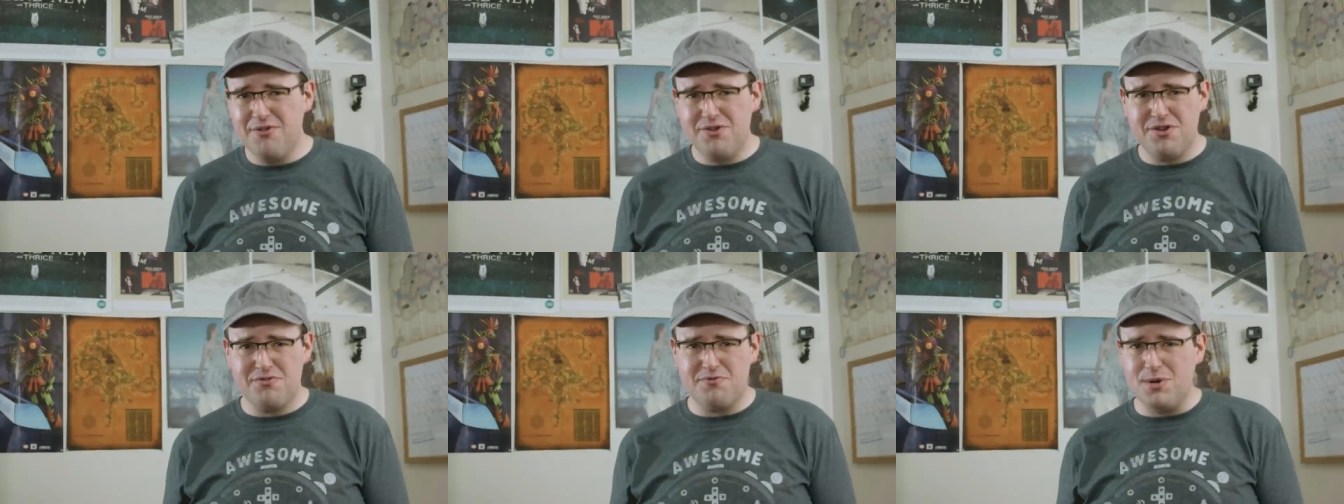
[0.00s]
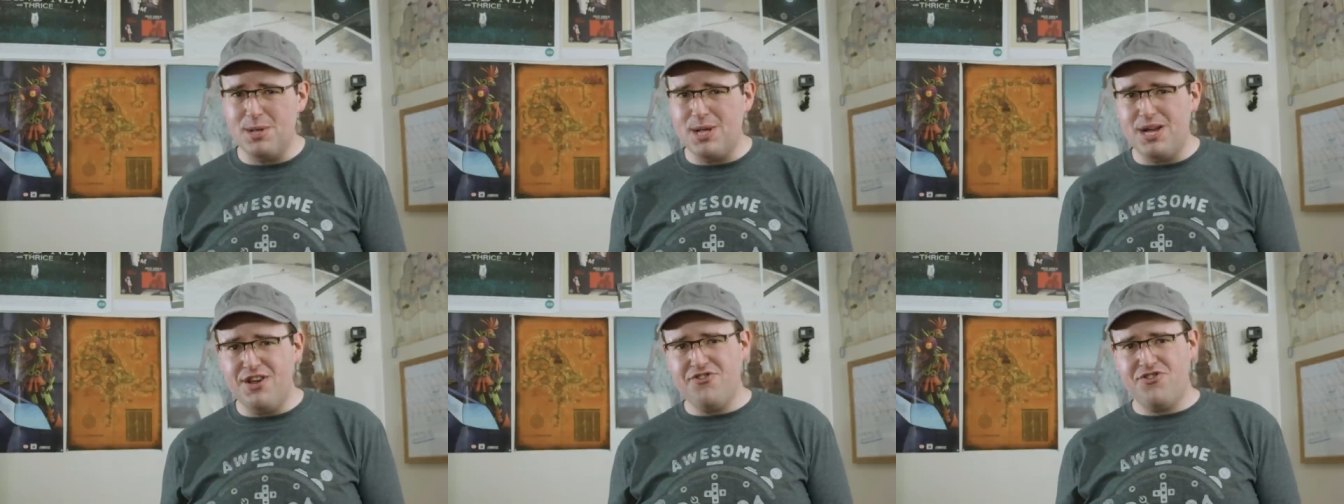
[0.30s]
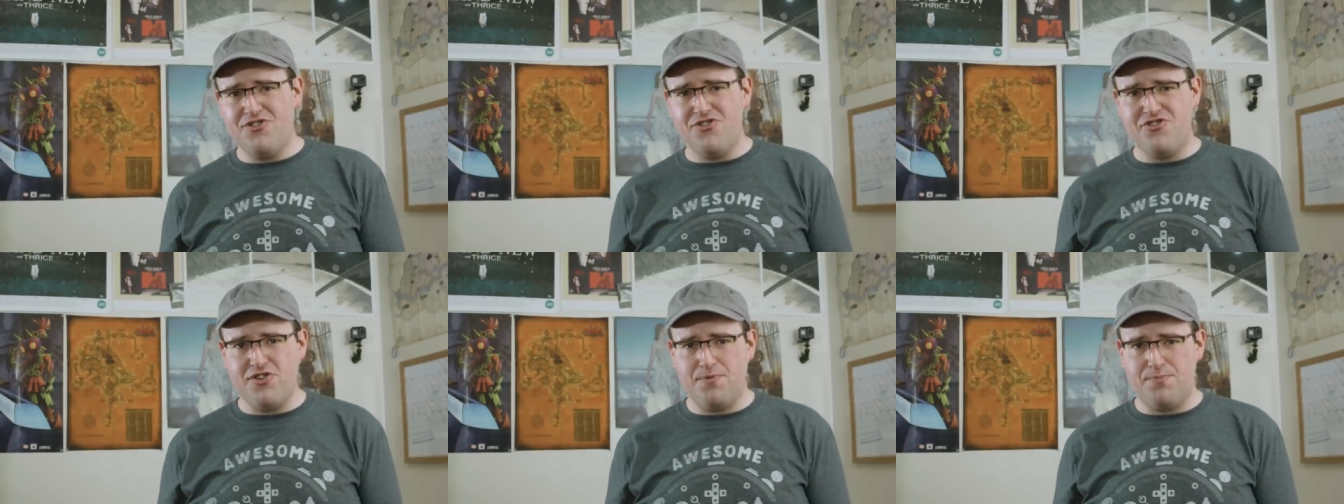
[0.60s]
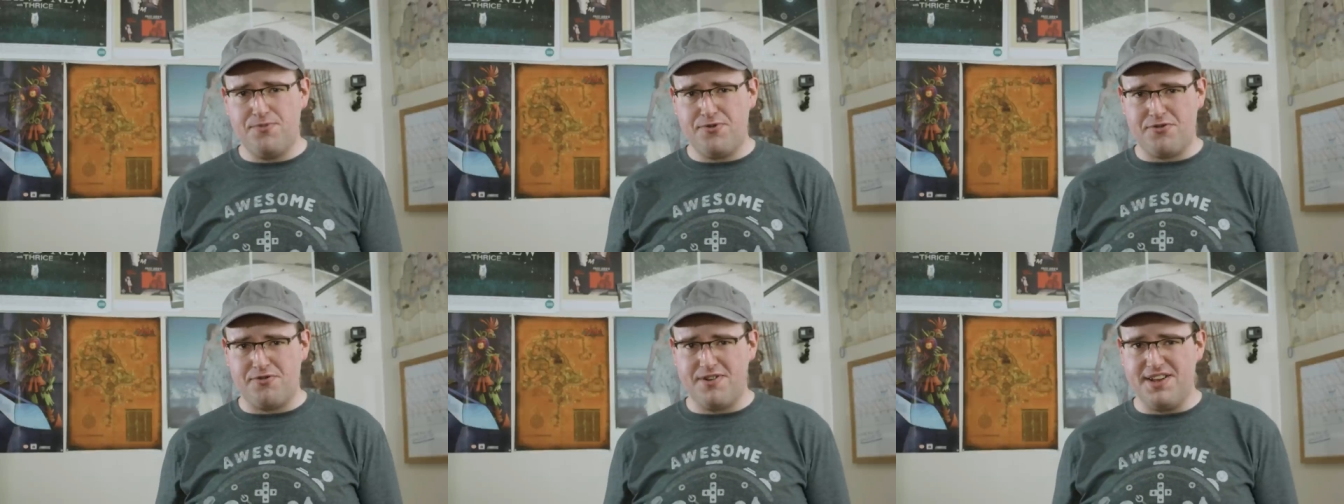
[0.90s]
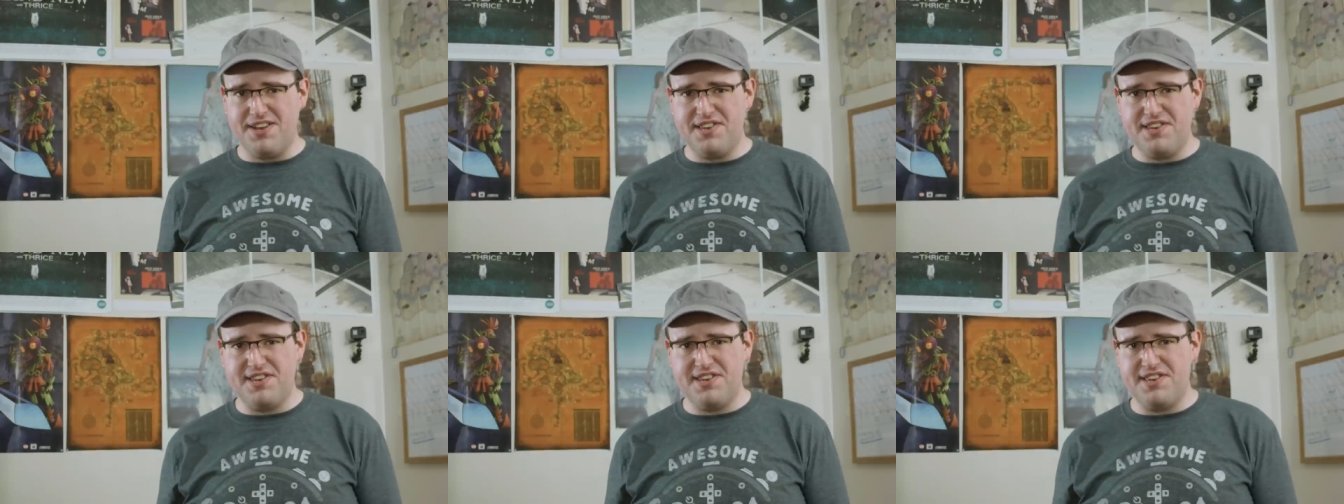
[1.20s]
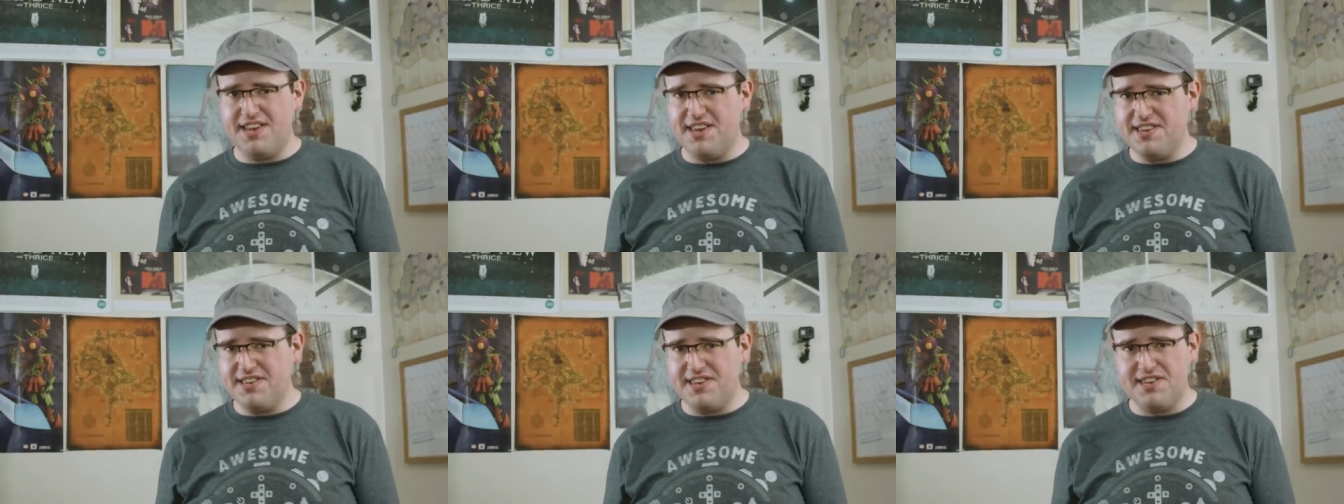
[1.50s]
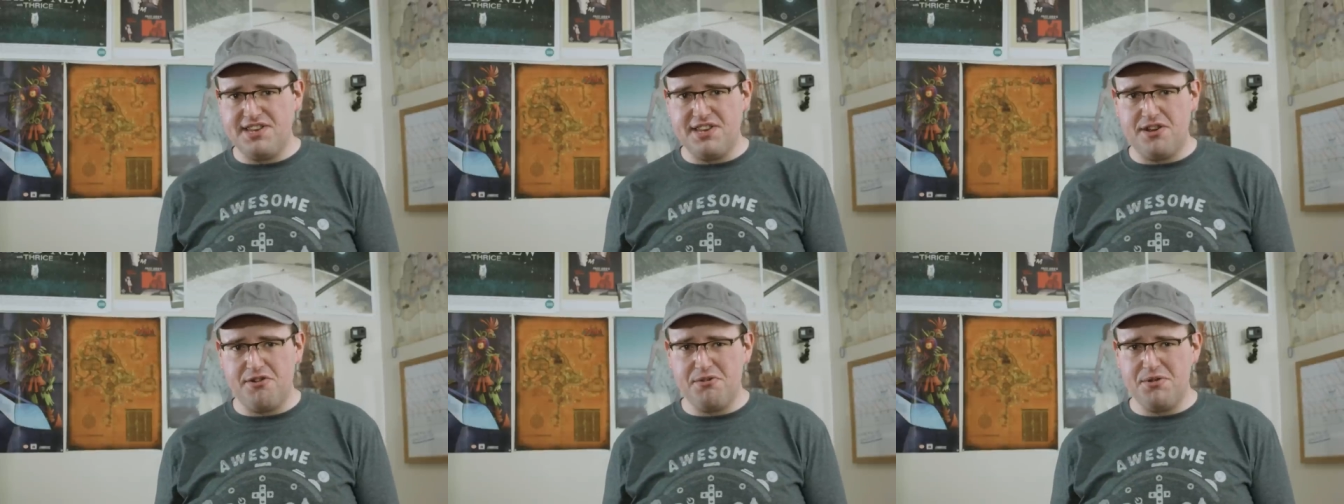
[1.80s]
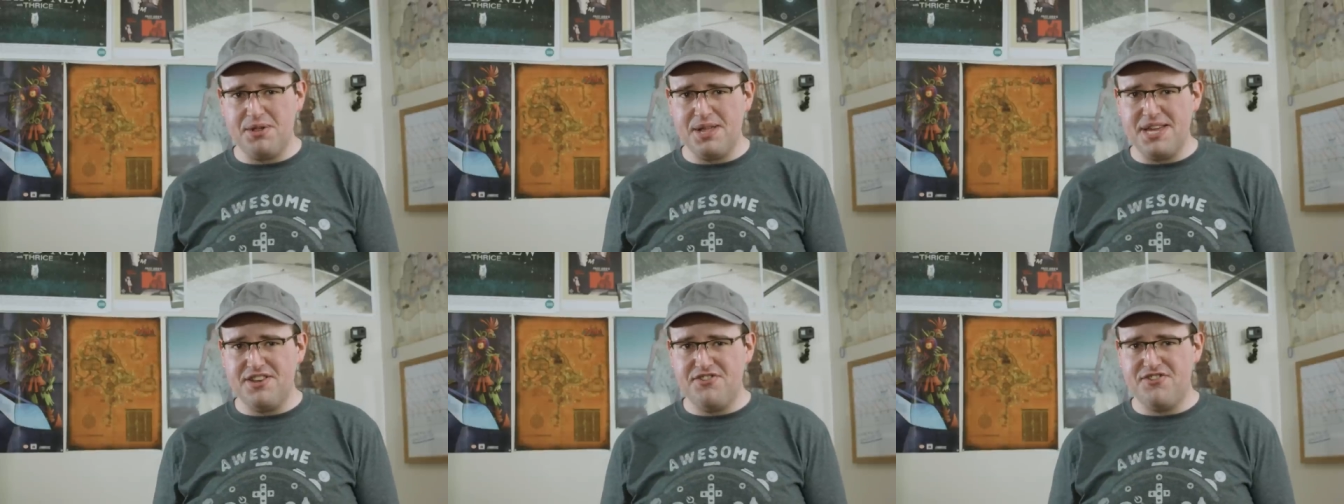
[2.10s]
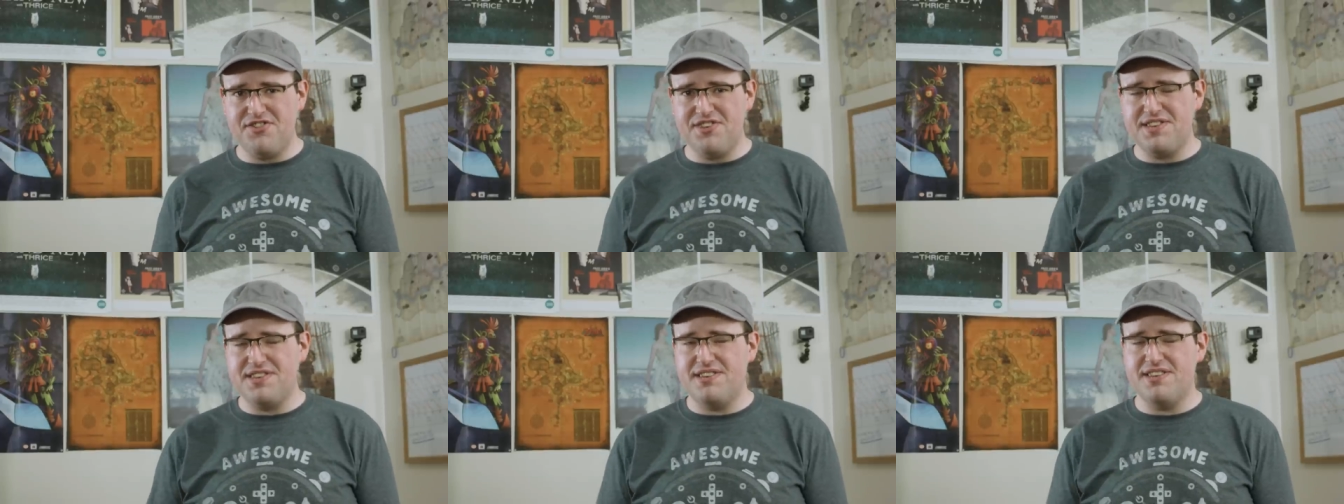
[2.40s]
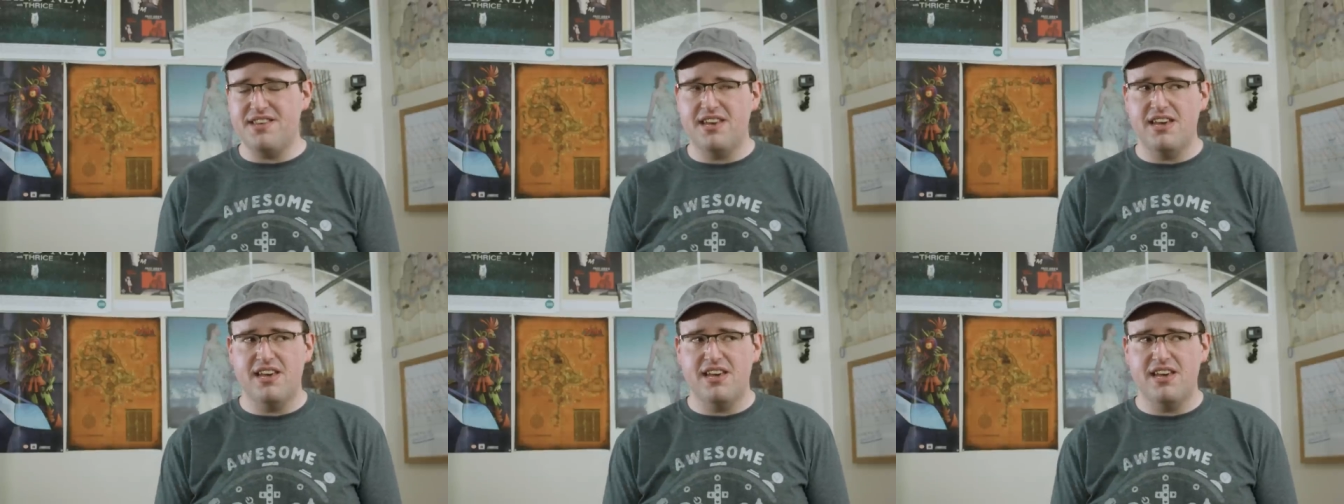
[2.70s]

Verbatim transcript: their relationship progresses necessarily, it just.